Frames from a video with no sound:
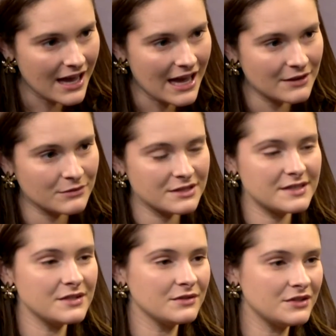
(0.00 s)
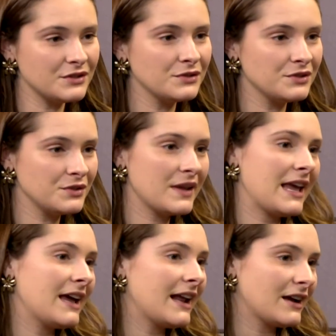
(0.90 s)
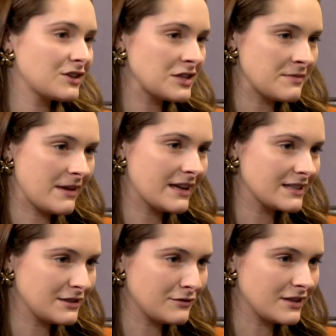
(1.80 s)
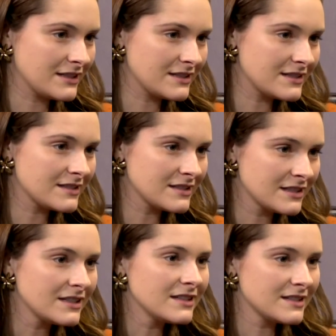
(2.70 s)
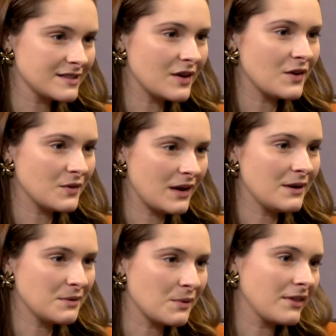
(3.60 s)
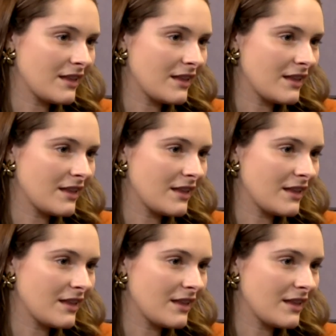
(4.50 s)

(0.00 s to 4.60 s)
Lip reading: And once you do, you can actually make a difference. So I would want